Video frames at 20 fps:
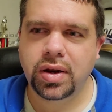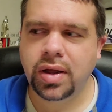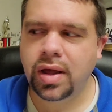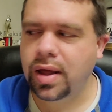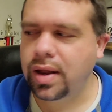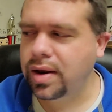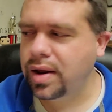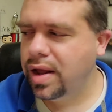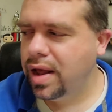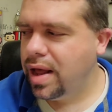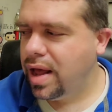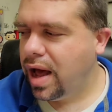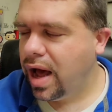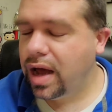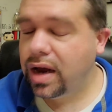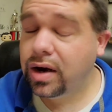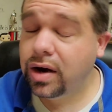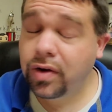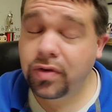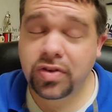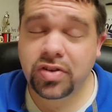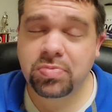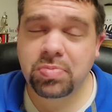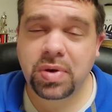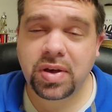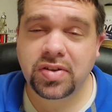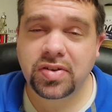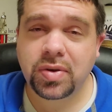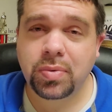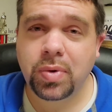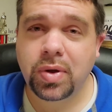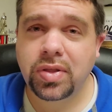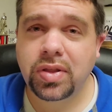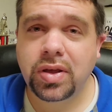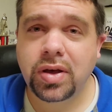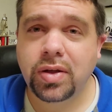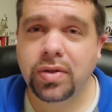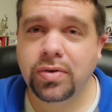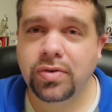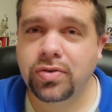And I don't know if it's because I read the
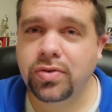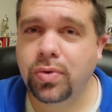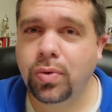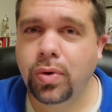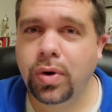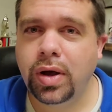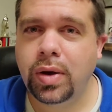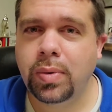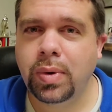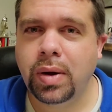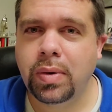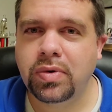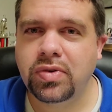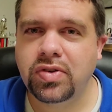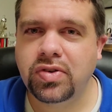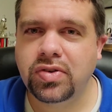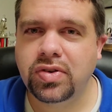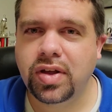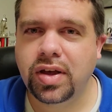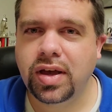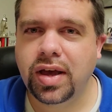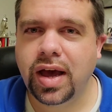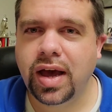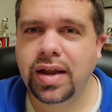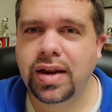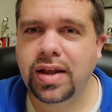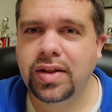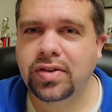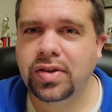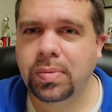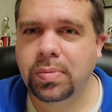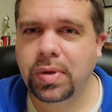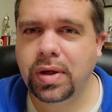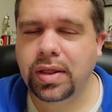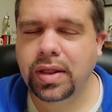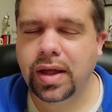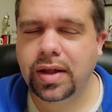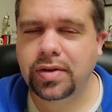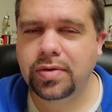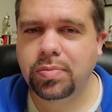other story when I was just like, I need something
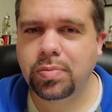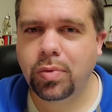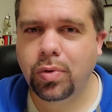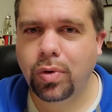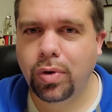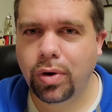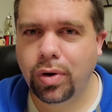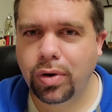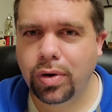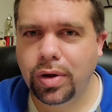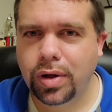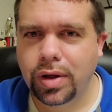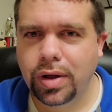that's more